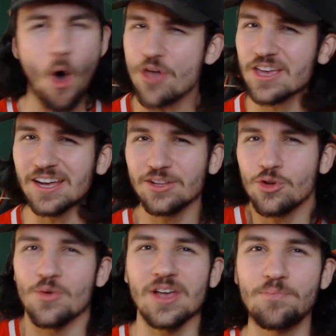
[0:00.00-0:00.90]
All you got to
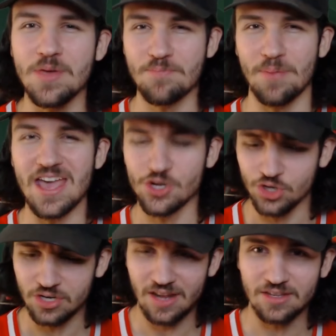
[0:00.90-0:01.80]
do is be
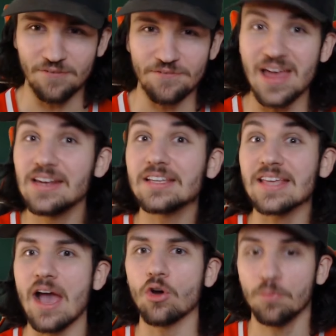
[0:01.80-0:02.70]
patient, defend,
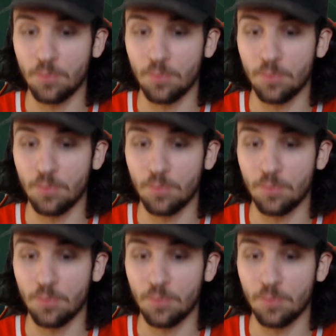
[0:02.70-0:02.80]
counter